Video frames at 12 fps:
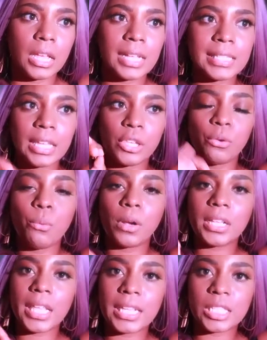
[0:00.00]
it's like you
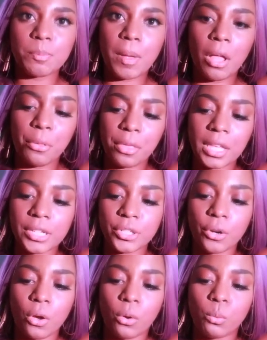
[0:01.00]
want to like spell things
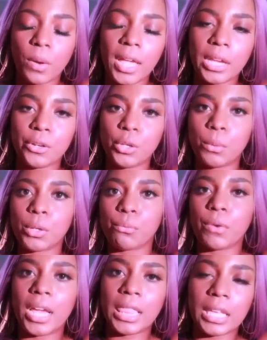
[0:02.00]
your own way or you want to
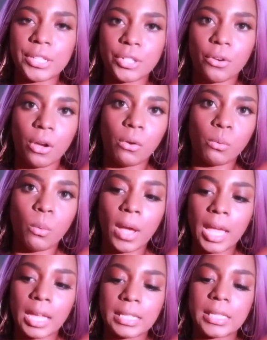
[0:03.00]
write things your own
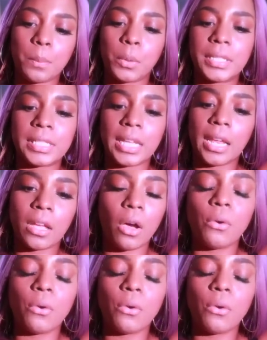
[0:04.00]
way and someone's saying,